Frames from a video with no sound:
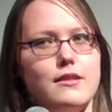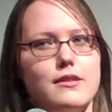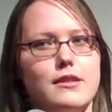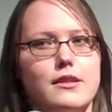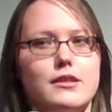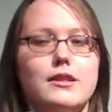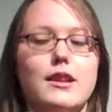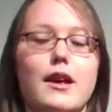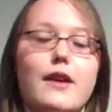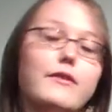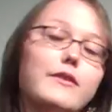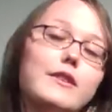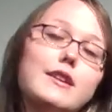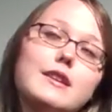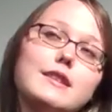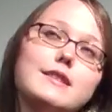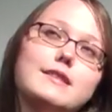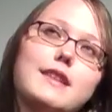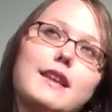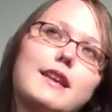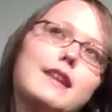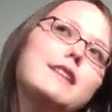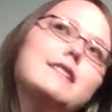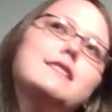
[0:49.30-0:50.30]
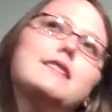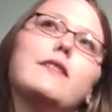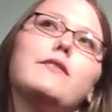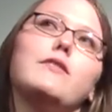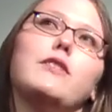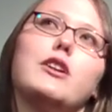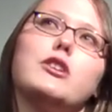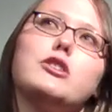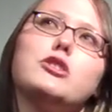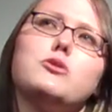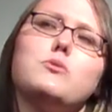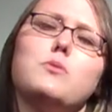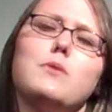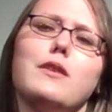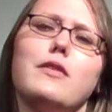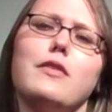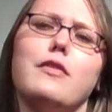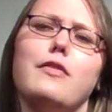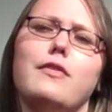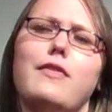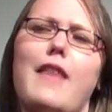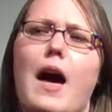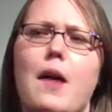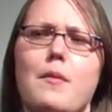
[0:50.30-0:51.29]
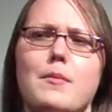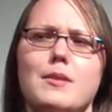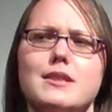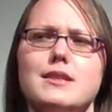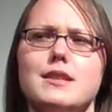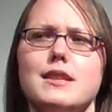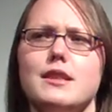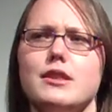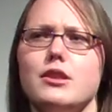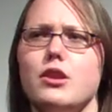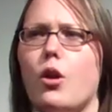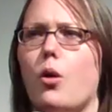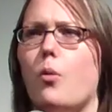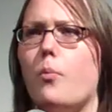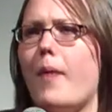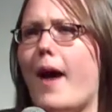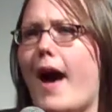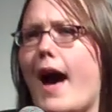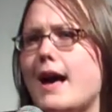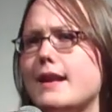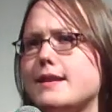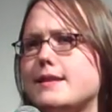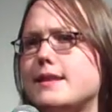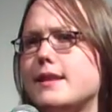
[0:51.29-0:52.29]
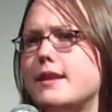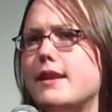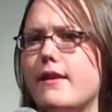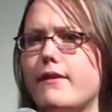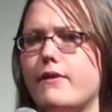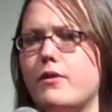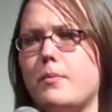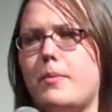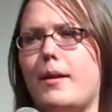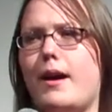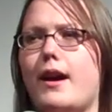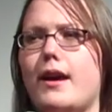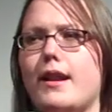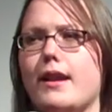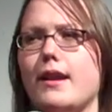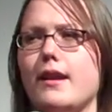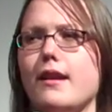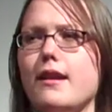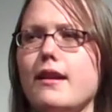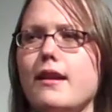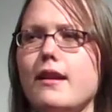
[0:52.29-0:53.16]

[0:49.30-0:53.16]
The loveliest ladies I've lunched with lamenting the opacity of the body.